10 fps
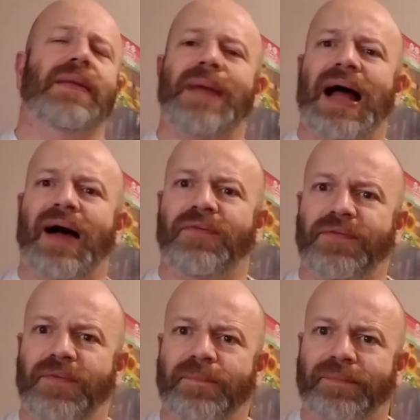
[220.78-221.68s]
the
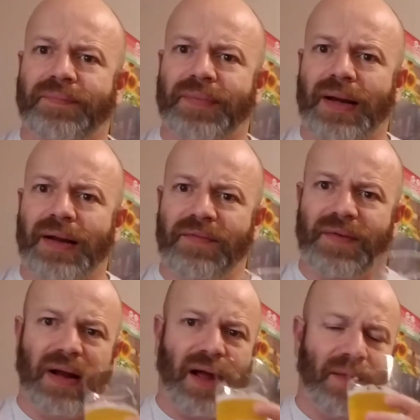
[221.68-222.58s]
mouth, if
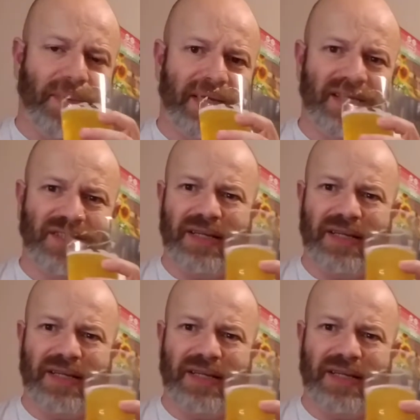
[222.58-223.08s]
you know what I mean.